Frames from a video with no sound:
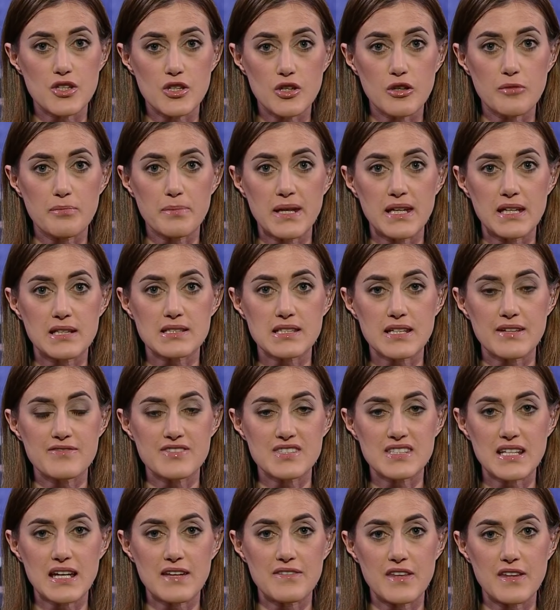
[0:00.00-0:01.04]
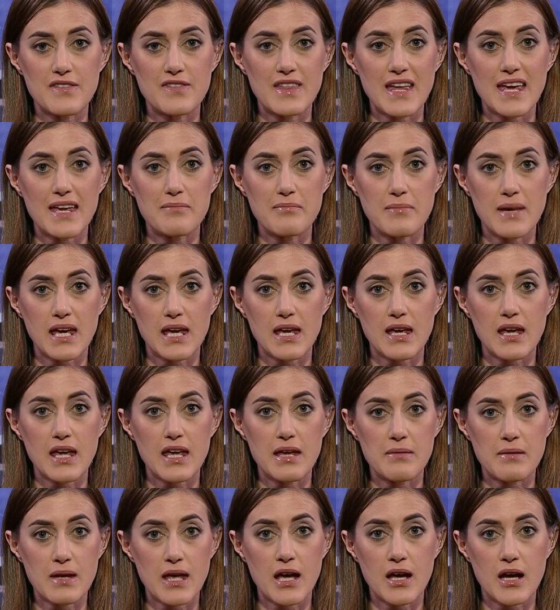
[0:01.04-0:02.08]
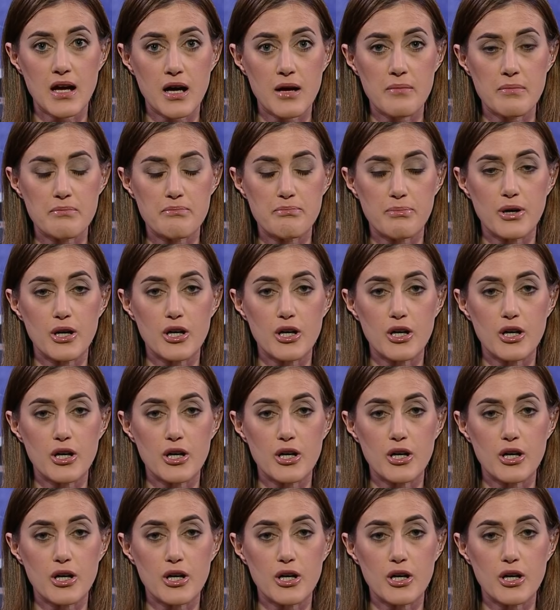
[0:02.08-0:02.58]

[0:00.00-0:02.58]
The Europeans have said that they may uh,